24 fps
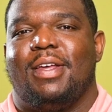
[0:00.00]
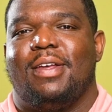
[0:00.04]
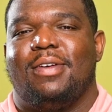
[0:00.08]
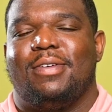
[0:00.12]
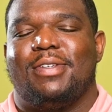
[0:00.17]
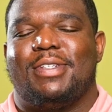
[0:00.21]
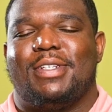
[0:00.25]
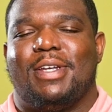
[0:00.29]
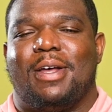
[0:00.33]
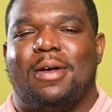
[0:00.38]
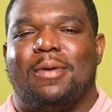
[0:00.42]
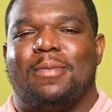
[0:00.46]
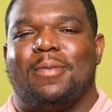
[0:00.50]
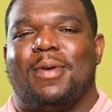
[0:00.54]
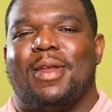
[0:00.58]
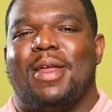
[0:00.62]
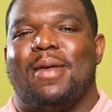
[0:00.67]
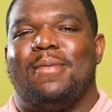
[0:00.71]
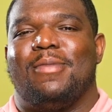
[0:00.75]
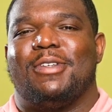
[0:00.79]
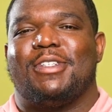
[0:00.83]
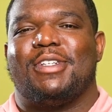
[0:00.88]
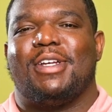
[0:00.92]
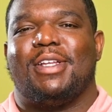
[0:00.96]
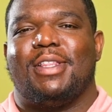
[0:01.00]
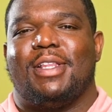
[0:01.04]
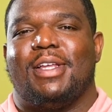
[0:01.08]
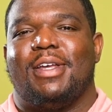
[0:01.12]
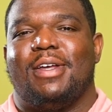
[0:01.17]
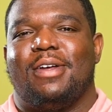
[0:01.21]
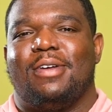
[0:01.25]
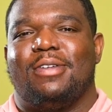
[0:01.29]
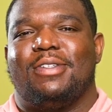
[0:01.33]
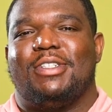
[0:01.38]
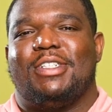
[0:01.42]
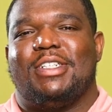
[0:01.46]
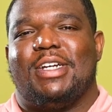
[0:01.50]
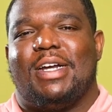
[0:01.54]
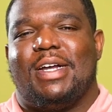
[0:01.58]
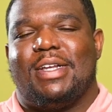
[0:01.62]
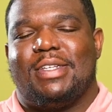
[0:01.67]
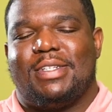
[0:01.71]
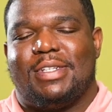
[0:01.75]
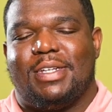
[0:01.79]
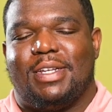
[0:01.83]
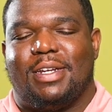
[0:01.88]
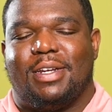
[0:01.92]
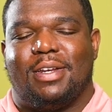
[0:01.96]
What's up? My name is Khalil
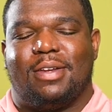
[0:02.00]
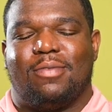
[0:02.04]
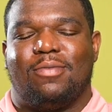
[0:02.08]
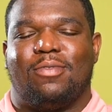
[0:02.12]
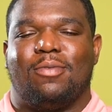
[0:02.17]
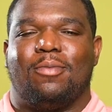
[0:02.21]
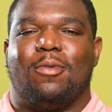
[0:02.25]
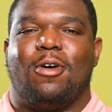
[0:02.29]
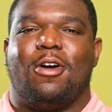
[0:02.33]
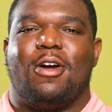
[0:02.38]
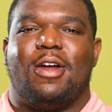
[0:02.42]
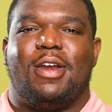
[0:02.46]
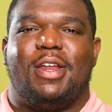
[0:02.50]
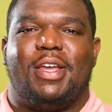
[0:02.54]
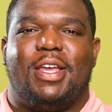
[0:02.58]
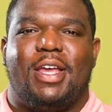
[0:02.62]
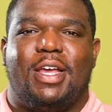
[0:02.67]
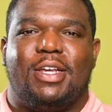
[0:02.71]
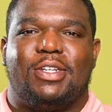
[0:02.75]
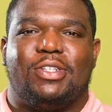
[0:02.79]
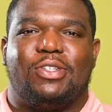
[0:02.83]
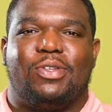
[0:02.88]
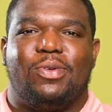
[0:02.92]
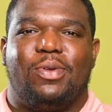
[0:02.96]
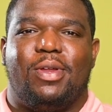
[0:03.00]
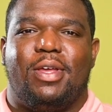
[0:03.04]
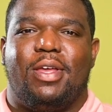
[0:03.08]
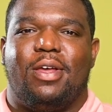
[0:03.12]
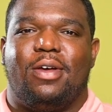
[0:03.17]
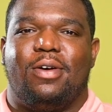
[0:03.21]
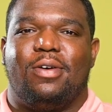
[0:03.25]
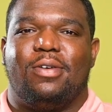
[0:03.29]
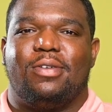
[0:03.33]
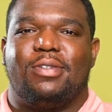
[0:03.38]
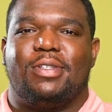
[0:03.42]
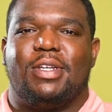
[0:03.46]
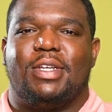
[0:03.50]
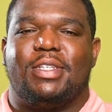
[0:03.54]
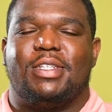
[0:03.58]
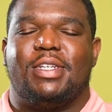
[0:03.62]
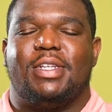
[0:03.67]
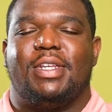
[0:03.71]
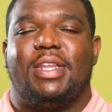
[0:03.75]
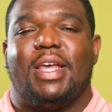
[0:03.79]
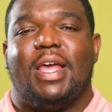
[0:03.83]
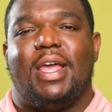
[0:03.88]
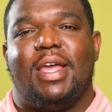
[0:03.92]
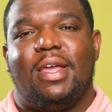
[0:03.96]
Johnson from RDK Studios, and
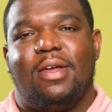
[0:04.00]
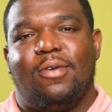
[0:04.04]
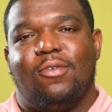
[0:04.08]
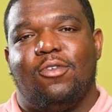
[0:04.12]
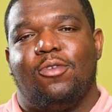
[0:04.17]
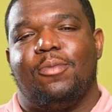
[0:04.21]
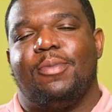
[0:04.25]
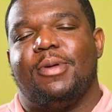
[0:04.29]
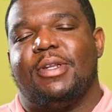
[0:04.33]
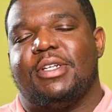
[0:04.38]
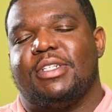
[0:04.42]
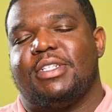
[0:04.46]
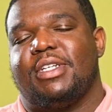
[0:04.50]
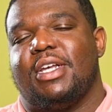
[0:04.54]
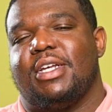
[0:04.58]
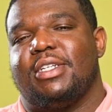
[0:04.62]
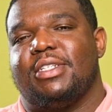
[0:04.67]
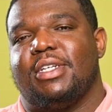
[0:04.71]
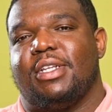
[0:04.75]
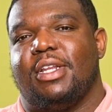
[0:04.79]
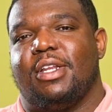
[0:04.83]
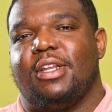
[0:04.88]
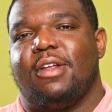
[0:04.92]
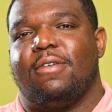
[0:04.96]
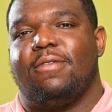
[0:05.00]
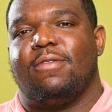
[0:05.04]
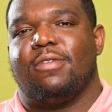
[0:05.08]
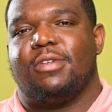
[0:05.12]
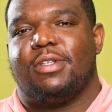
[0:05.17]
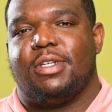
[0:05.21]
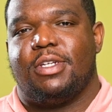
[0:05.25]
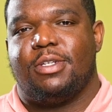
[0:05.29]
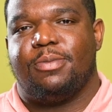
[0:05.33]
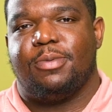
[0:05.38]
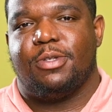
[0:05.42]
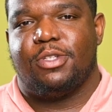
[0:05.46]
today we'll be discussing the differences